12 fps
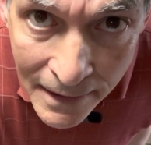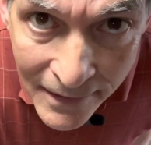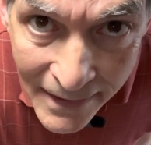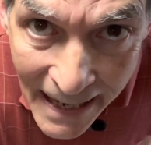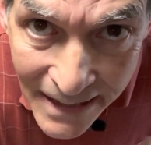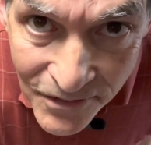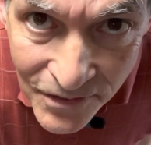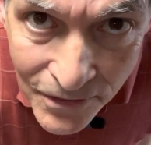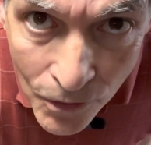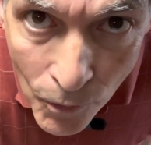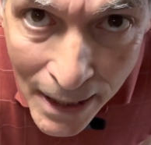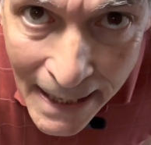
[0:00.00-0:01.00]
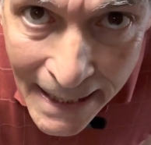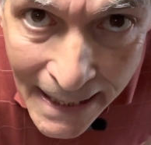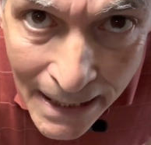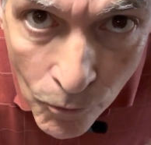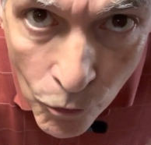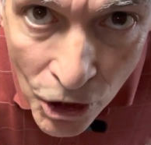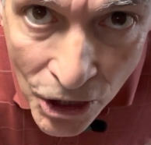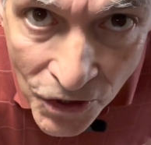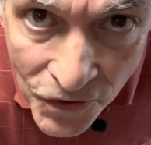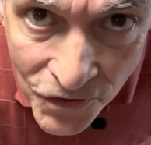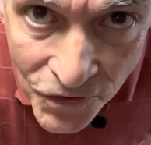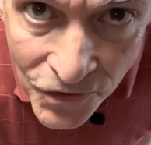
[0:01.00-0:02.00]
That's the way it
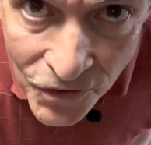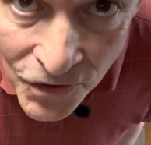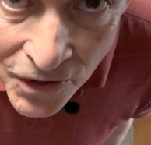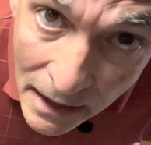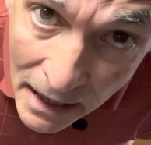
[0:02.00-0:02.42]
works.